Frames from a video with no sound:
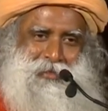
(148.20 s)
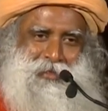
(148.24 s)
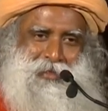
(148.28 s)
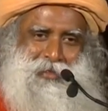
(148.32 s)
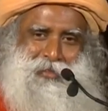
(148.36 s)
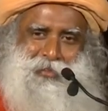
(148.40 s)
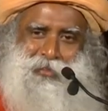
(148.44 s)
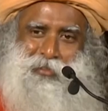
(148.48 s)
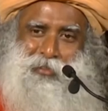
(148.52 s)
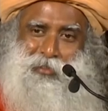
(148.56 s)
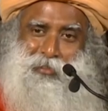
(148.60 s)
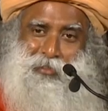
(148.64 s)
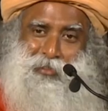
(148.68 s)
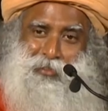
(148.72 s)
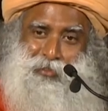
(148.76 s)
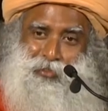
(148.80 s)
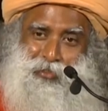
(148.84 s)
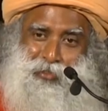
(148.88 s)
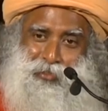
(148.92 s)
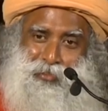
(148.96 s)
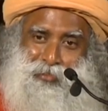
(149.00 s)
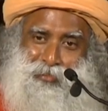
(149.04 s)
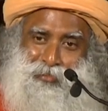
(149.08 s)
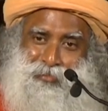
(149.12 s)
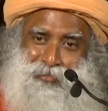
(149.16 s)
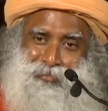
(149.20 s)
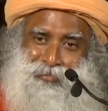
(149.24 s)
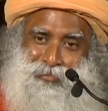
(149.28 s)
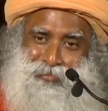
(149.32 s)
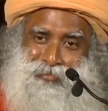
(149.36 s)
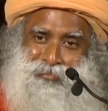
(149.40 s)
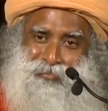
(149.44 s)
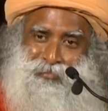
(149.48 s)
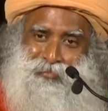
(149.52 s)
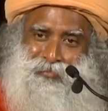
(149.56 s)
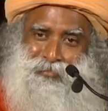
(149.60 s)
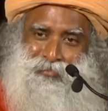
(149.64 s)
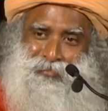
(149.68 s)
Isn't it easier?
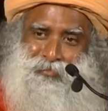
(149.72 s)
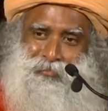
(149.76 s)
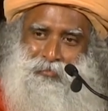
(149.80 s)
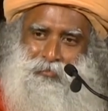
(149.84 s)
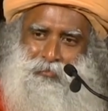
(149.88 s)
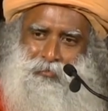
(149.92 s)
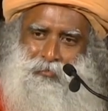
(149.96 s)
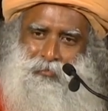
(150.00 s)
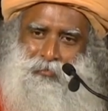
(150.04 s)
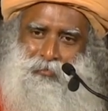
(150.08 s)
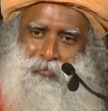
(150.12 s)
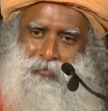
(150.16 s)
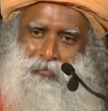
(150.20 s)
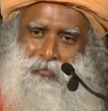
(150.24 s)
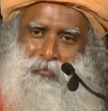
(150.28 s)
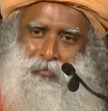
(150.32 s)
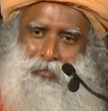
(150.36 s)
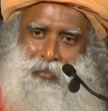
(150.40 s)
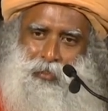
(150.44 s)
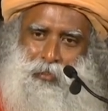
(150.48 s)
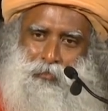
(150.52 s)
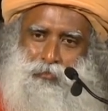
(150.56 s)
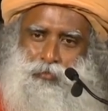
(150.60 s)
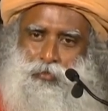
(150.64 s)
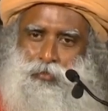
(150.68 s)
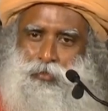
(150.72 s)
If